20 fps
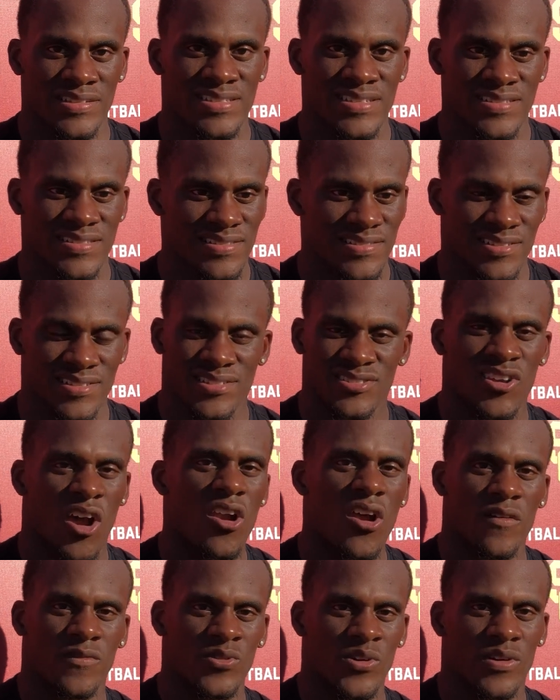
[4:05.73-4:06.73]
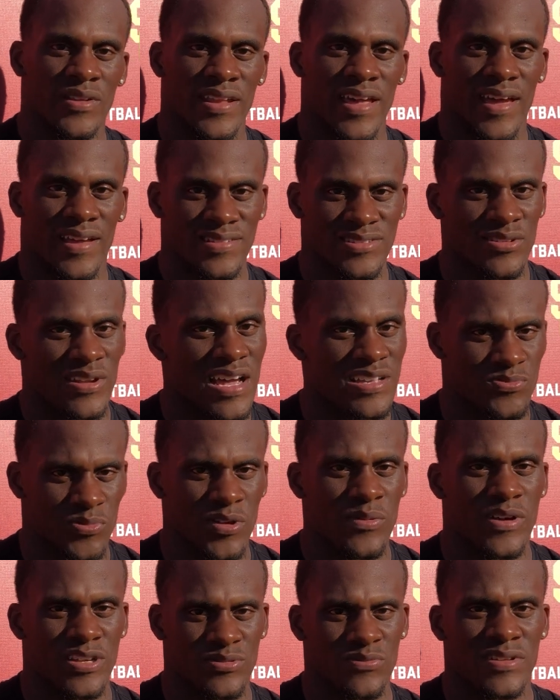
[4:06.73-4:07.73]
Just start off doing that. So that's
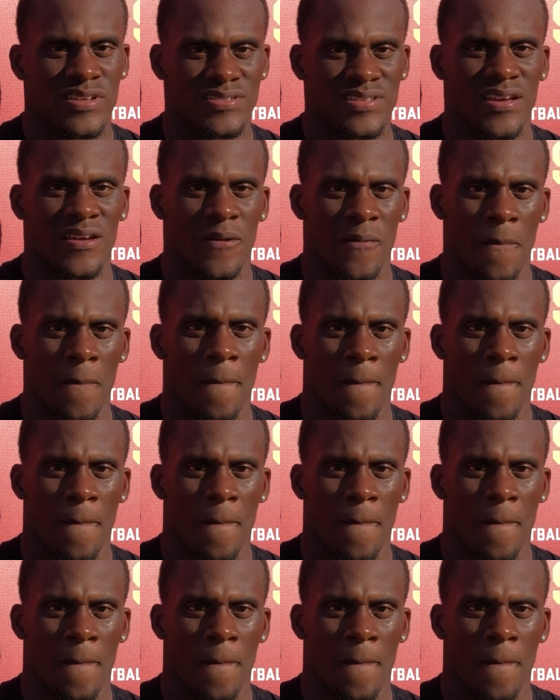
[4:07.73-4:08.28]
pretty much what he said.